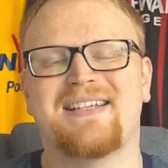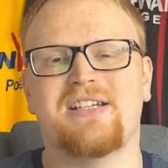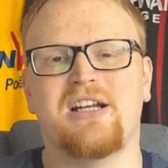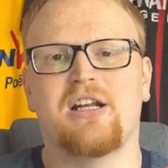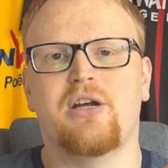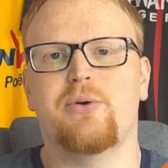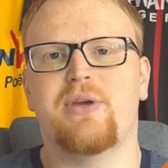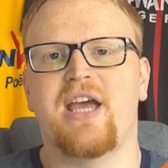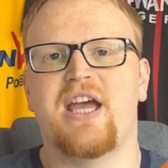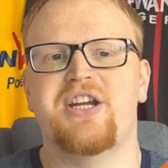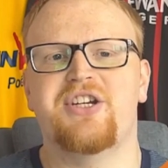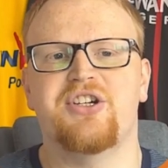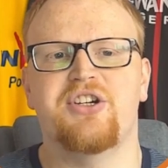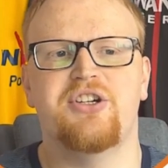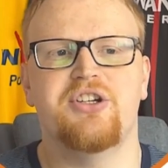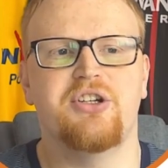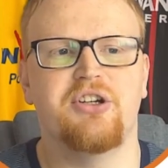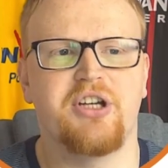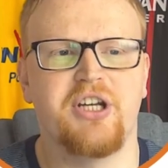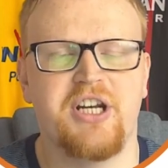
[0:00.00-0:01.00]
location
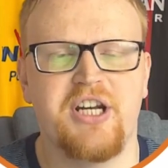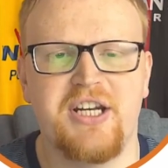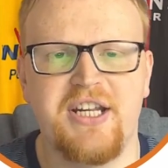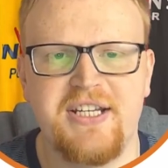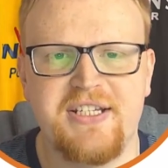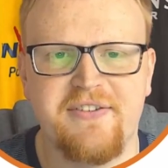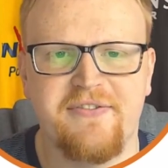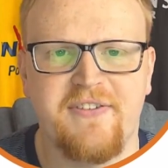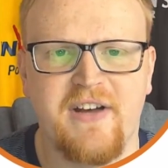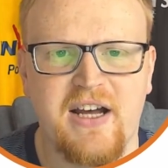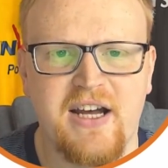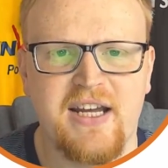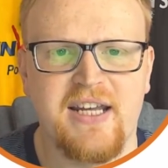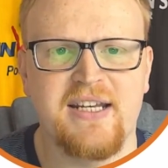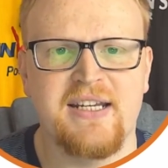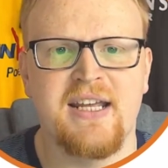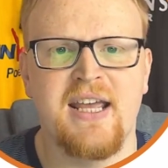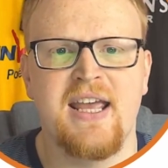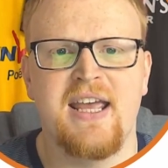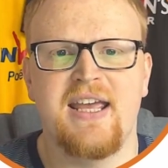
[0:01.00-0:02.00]
you're going to need to find
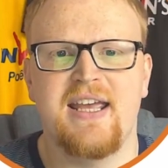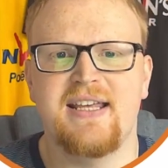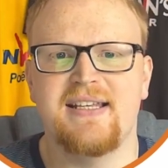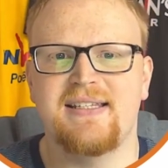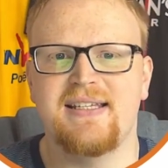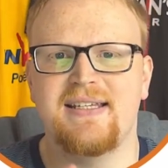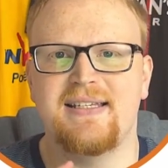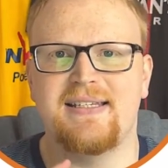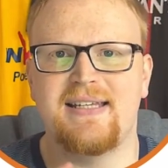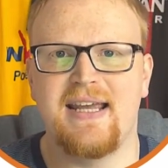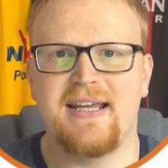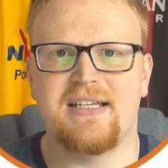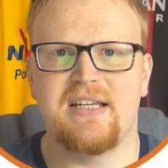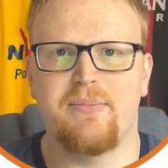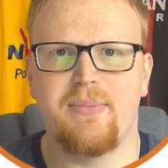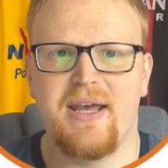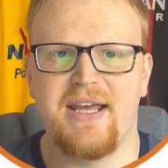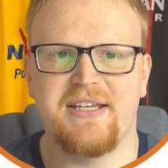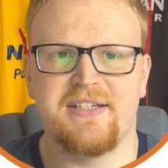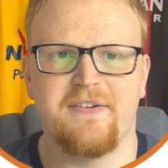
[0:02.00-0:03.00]
is the
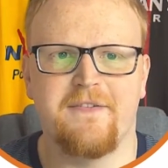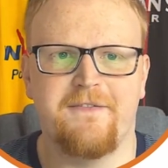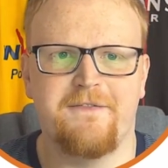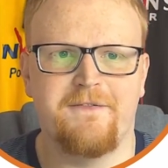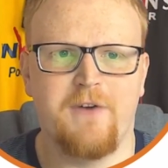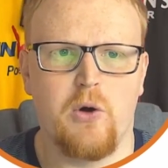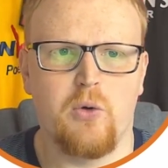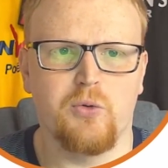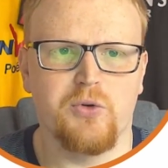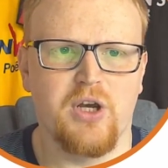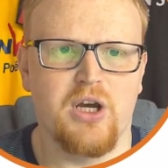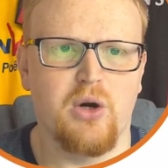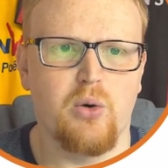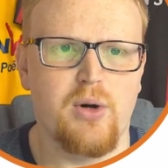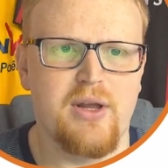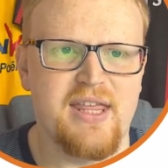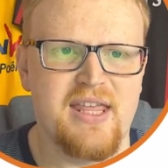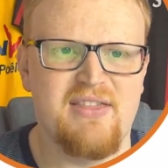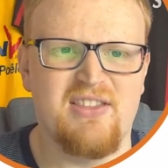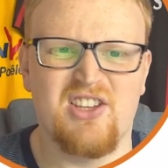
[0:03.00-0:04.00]
database folder
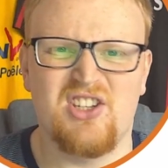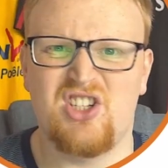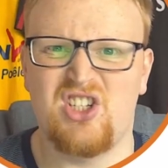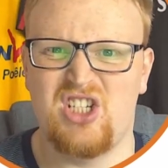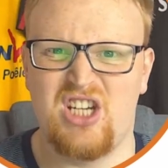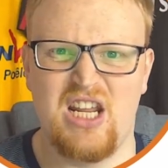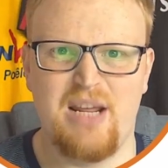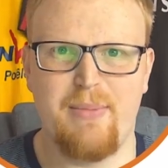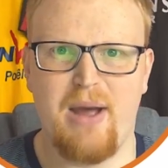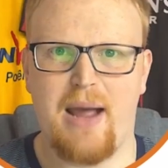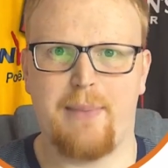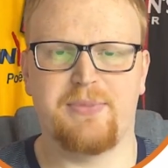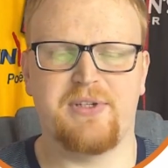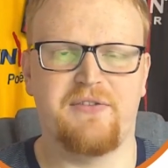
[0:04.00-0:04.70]
within the Steam apps.